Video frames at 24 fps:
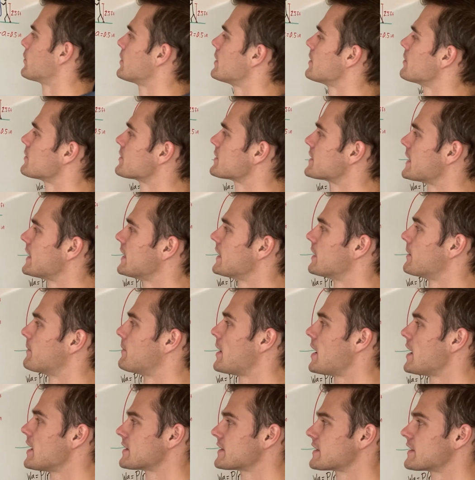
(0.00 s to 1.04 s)
we will say that
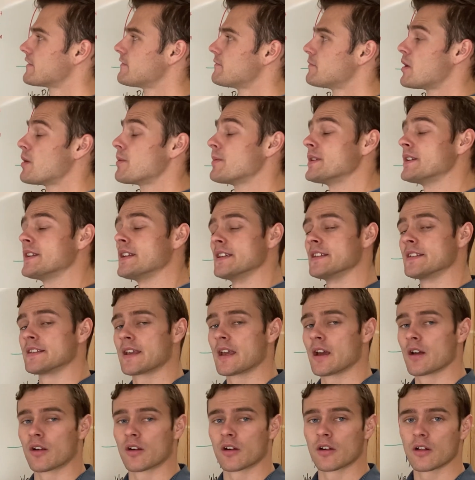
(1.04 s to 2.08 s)
positive moment is
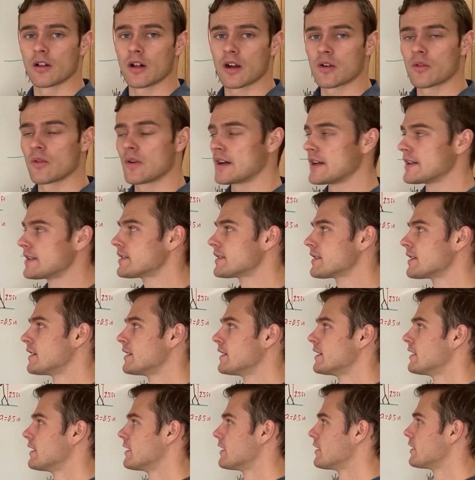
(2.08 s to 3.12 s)
counterclockwise
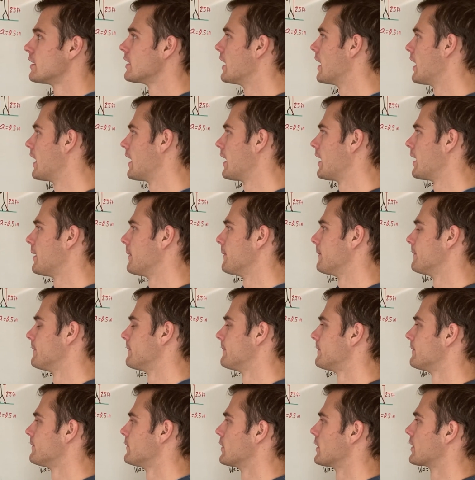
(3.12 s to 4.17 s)

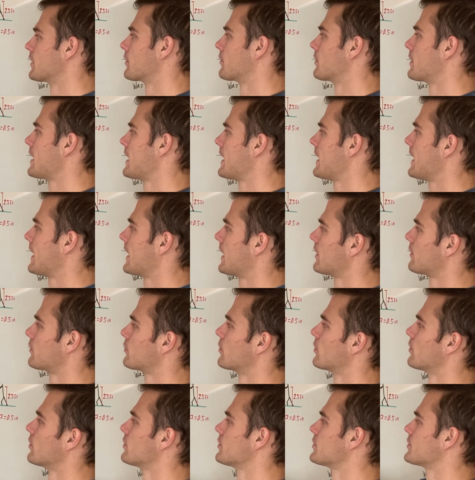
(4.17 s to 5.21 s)
um, with the right hand
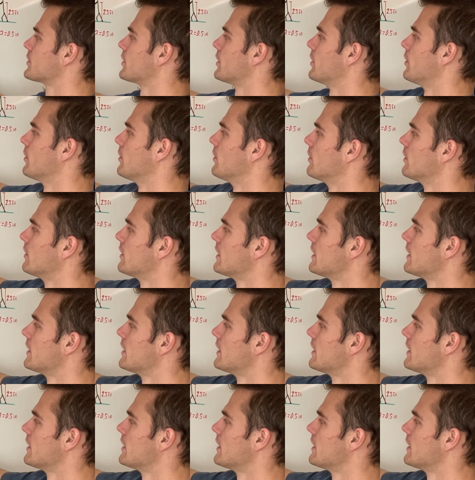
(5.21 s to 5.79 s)
rule so